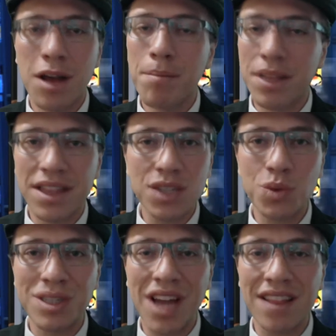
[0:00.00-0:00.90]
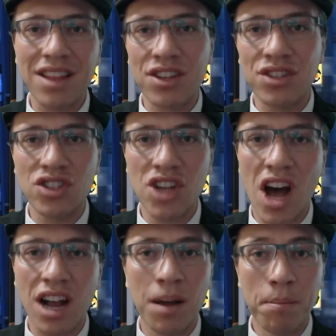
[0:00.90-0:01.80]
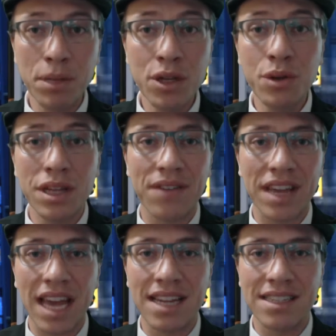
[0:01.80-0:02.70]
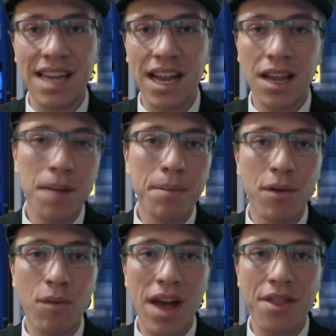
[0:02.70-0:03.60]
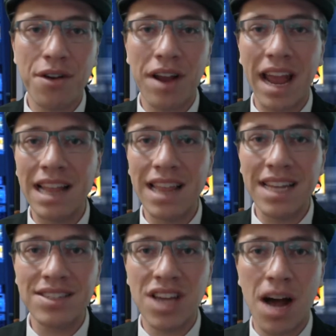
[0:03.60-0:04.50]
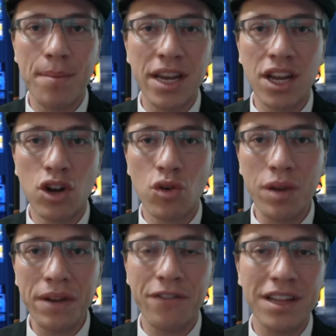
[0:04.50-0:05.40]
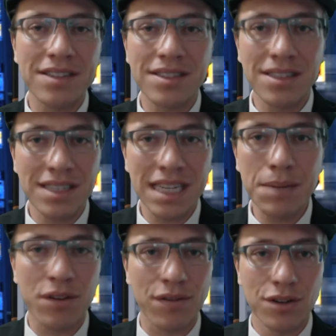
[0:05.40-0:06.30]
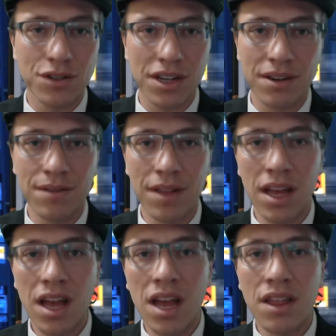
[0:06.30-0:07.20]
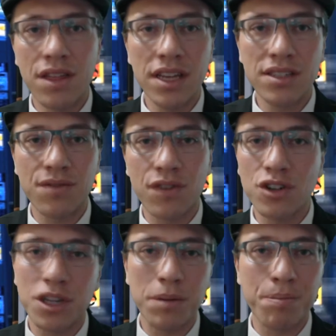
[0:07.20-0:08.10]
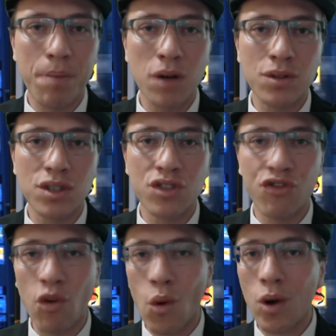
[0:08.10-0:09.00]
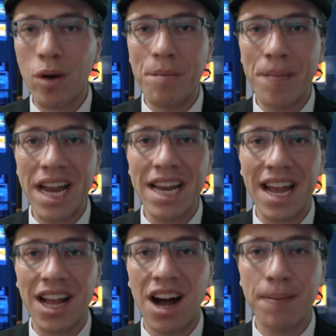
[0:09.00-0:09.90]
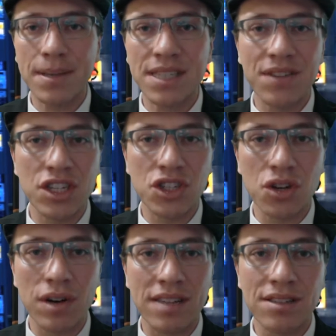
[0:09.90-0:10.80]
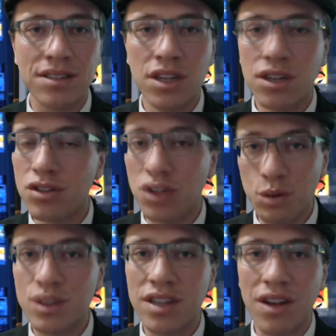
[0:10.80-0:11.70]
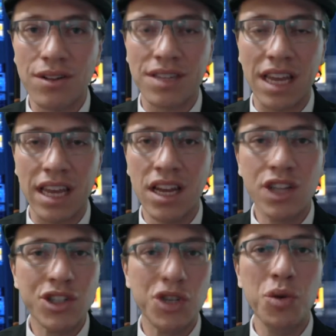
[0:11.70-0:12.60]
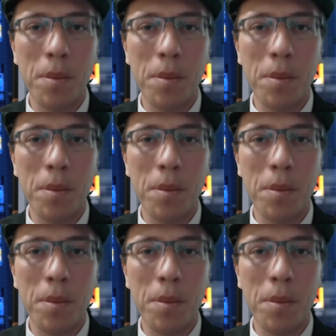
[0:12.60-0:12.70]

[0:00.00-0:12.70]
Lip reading: But this was not the stock blue Living End deck, but rather a less common Griefless Teamer version. This version boasts 4 main deck copies of Endurance, 2 Subtlety, 2